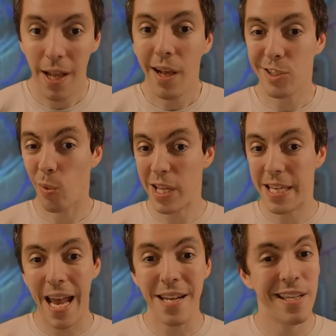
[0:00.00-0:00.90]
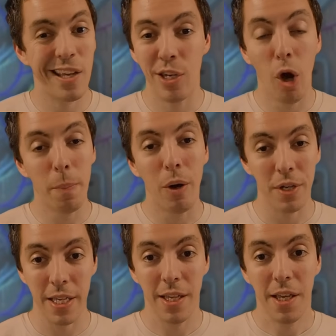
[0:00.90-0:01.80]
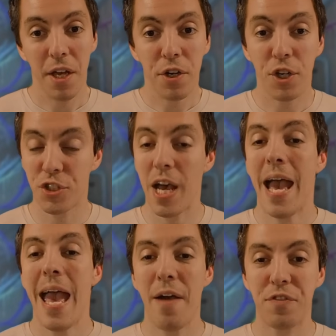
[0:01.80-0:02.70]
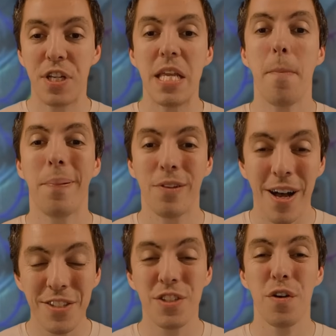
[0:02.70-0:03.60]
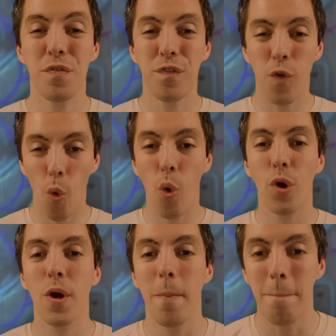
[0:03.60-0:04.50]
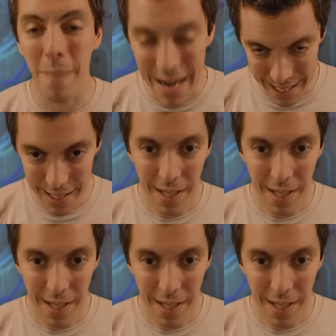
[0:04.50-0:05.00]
So what do you get? You get no ability, just a hefty +4 might.